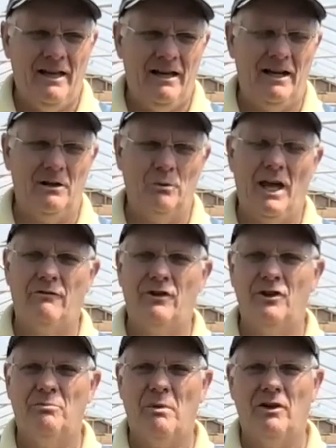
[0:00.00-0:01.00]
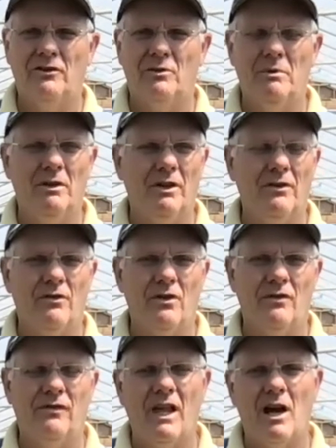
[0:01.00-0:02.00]
and we have responsibility for
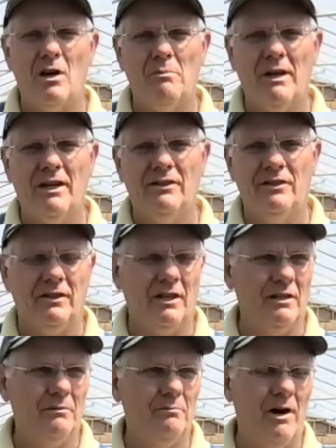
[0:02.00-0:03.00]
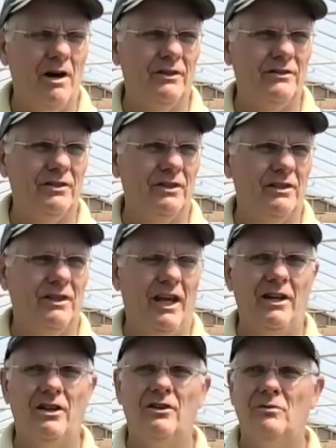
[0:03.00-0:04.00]
the flower beds and the pots and
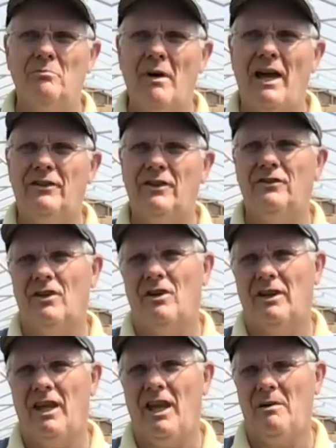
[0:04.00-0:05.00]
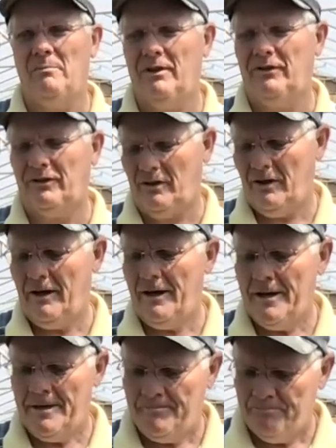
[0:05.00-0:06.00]
containers and baskets on campus.
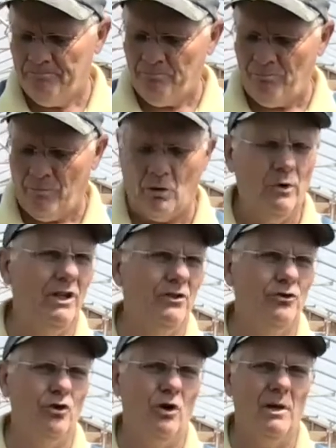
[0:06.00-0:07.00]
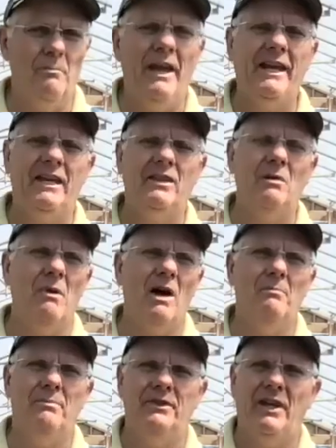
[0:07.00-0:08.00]
We enjoy making them
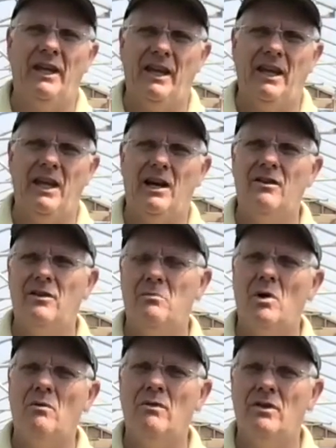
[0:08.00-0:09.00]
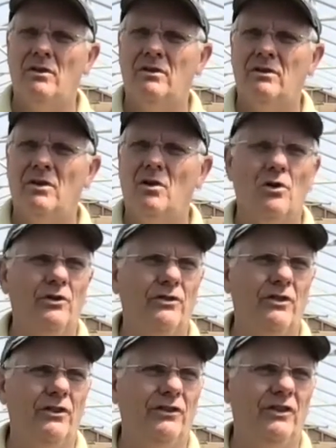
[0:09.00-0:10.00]
up and taking care of them over the course
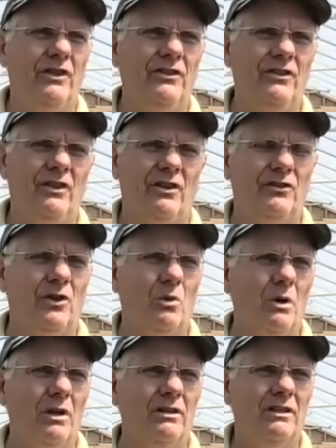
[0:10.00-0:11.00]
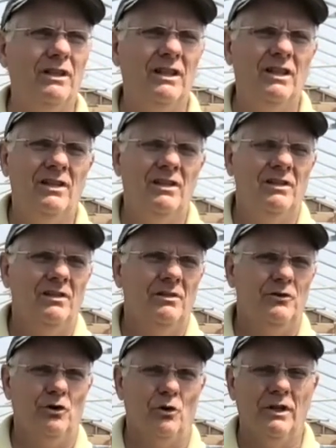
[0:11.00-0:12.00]
of the season, and so we'll
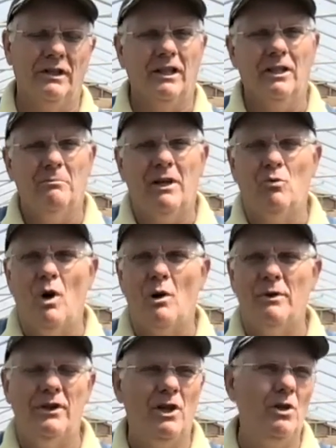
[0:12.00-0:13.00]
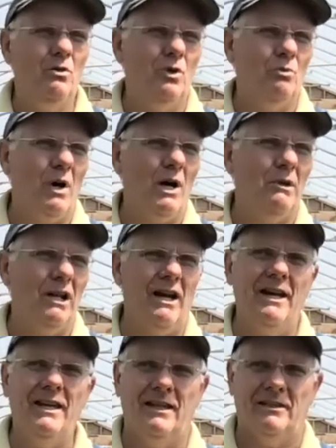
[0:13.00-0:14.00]
show you a little bit of what we do and why we
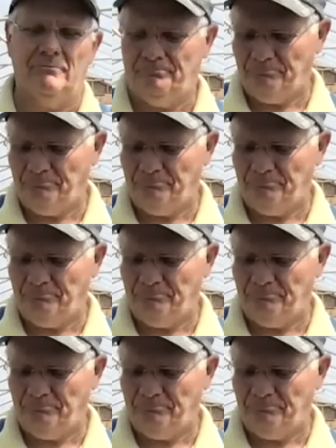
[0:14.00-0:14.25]
like it.